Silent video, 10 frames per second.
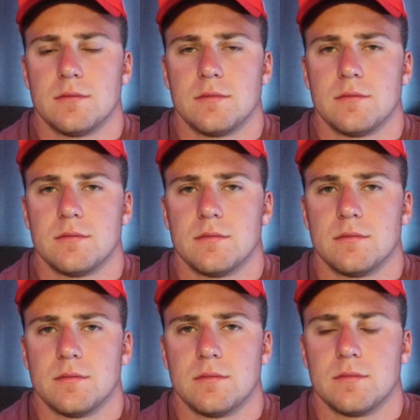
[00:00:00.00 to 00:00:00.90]

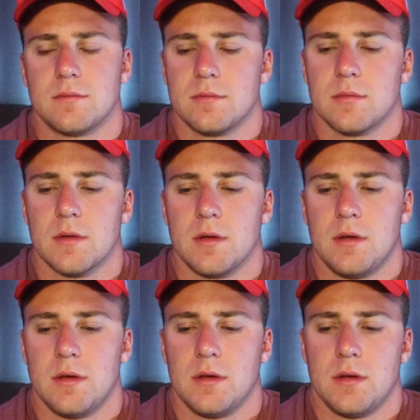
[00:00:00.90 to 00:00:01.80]

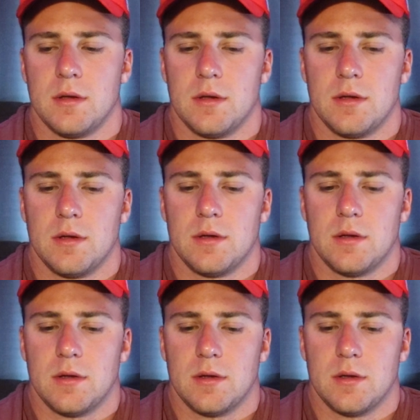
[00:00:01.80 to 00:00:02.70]

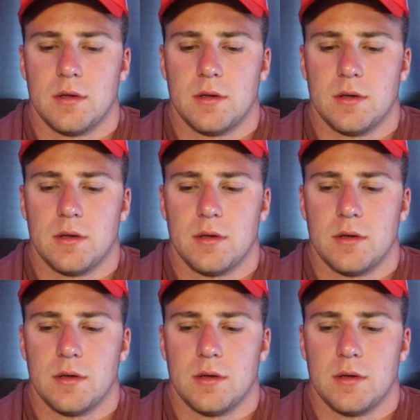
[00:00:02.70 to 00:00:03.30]
Nobody speaks.